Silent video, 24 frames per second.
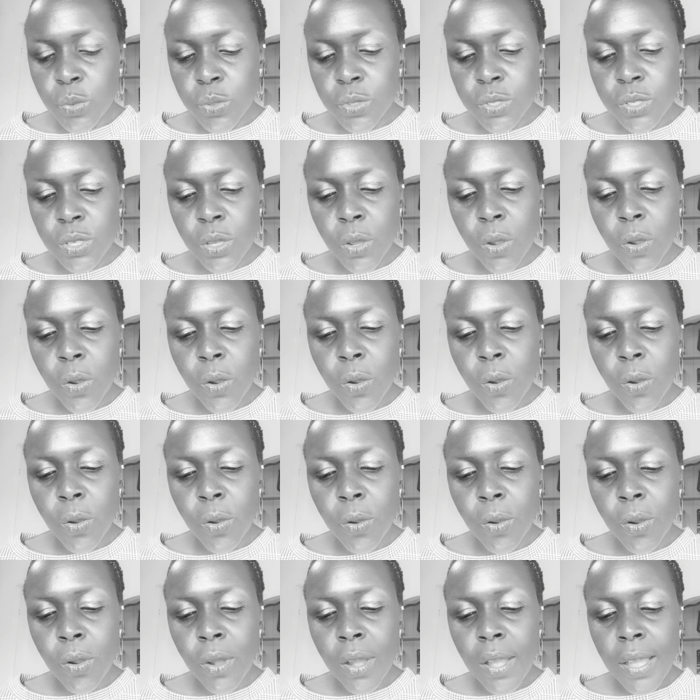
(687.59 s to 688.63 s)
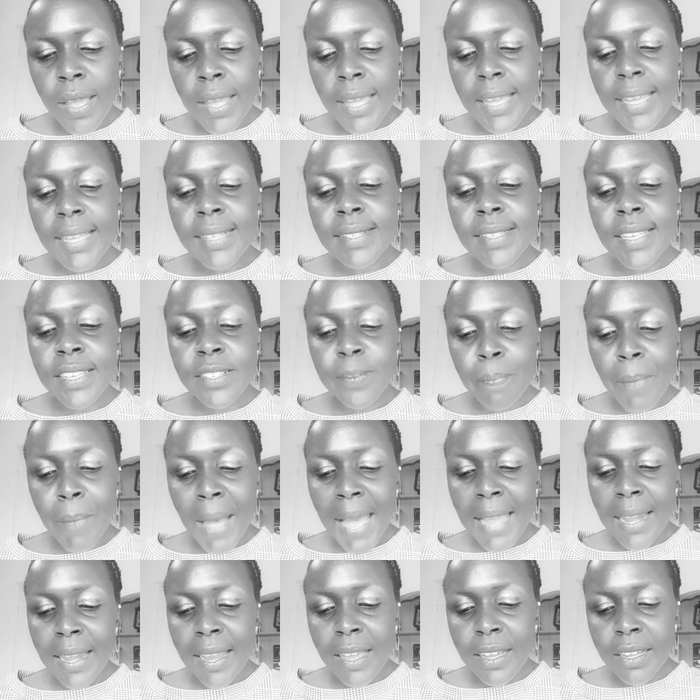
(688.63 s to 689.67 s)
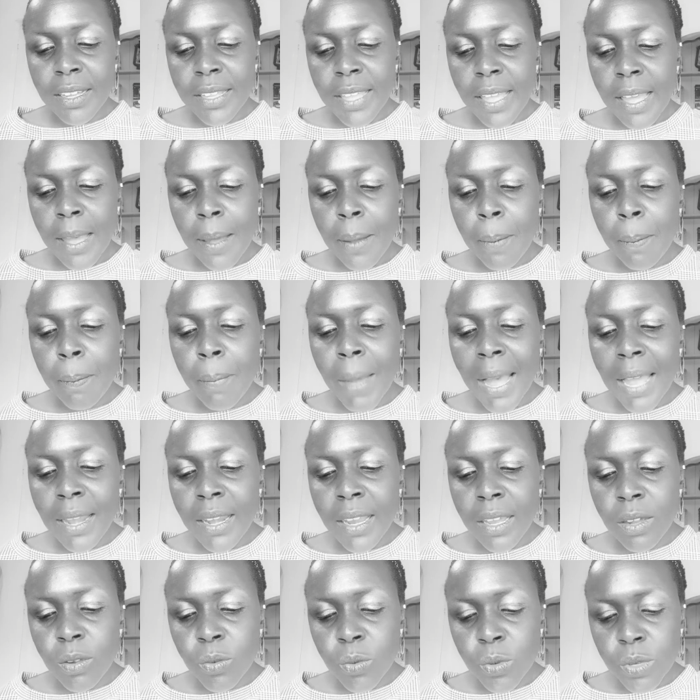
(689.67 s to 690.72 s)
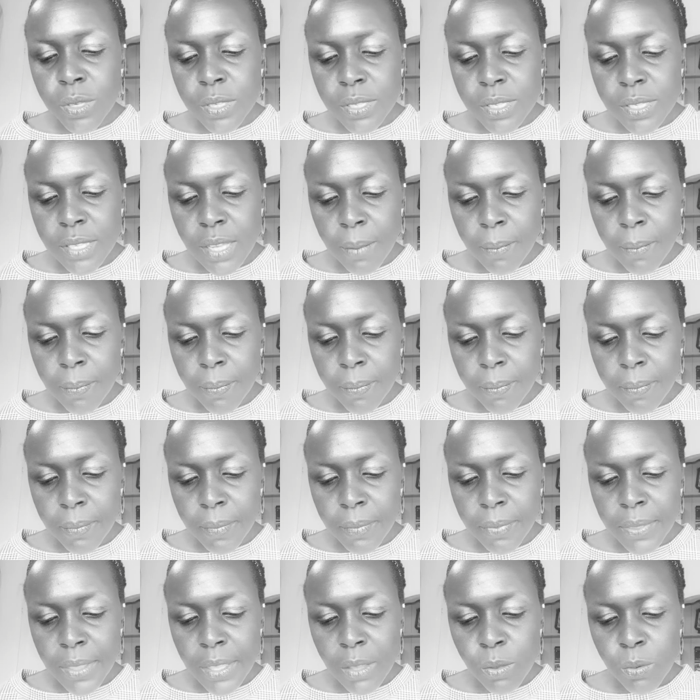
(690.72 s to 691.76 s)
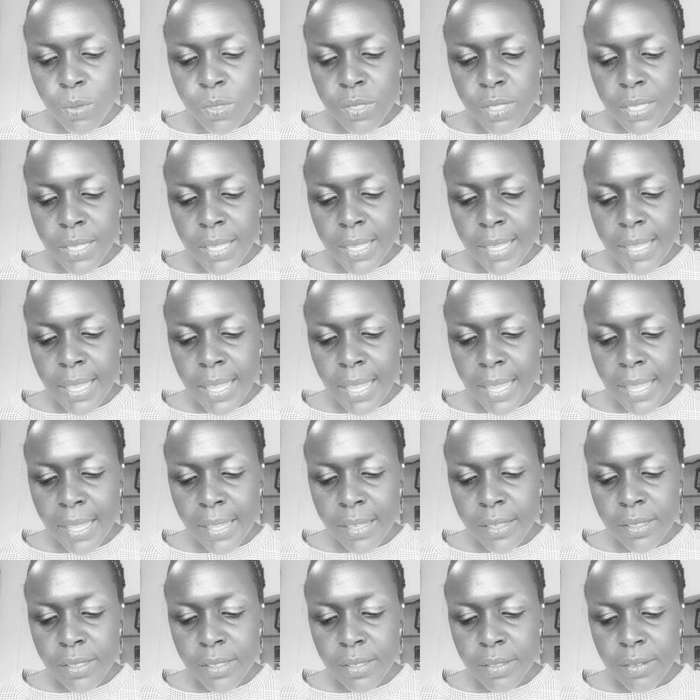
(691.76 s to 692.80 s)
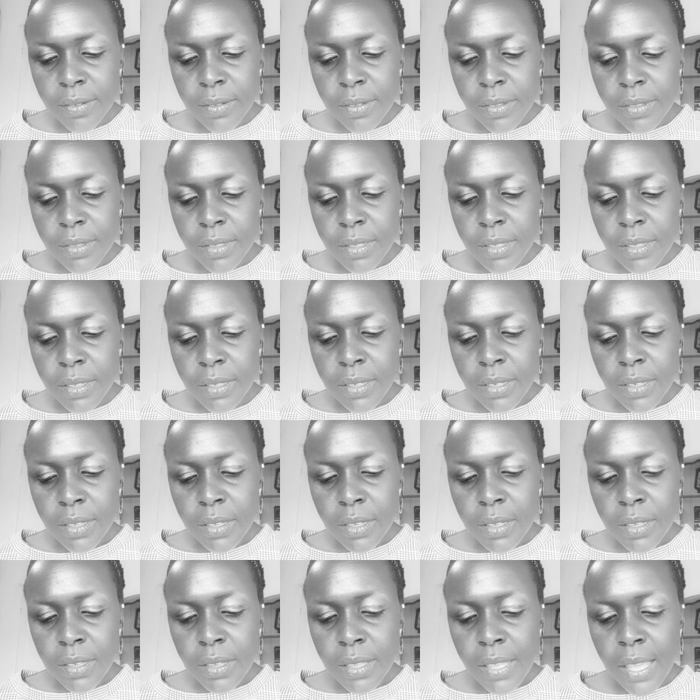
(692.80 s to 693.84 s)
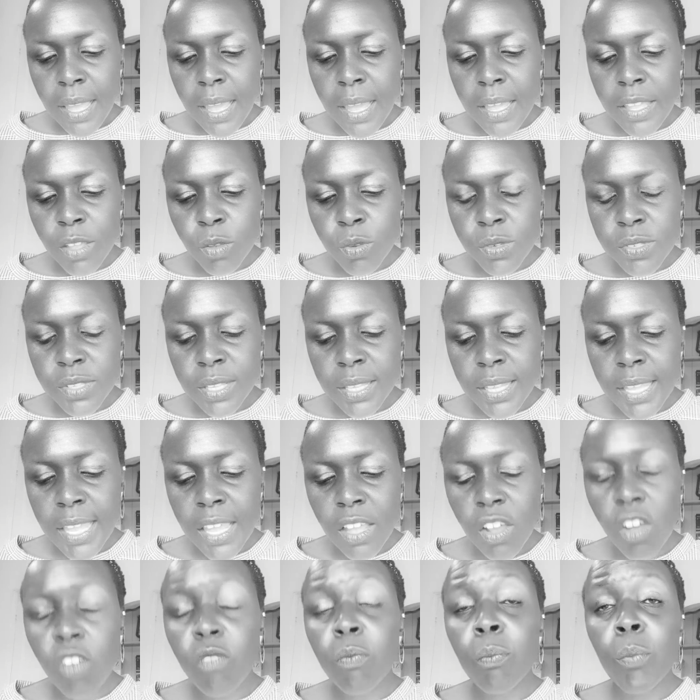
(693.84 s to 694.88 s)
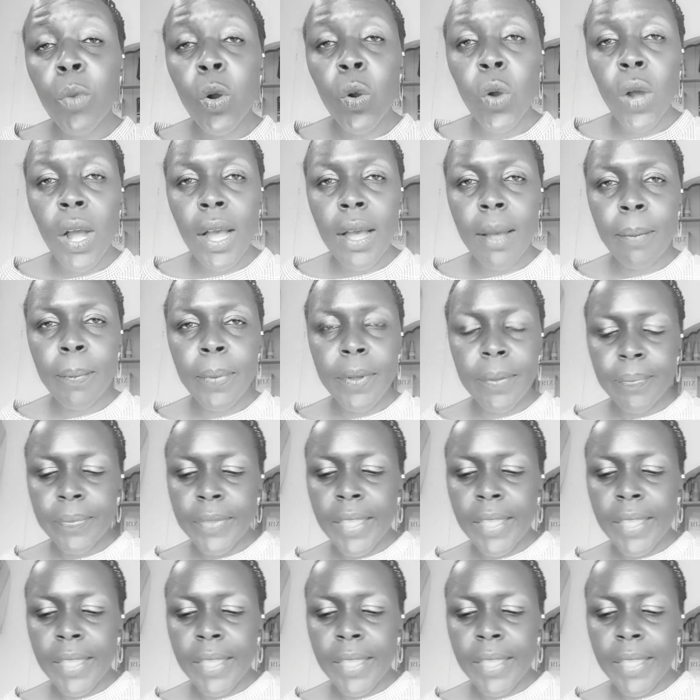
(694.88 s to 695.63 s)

So it says Balak. Balak was I think he was the king. He was the king of Moab.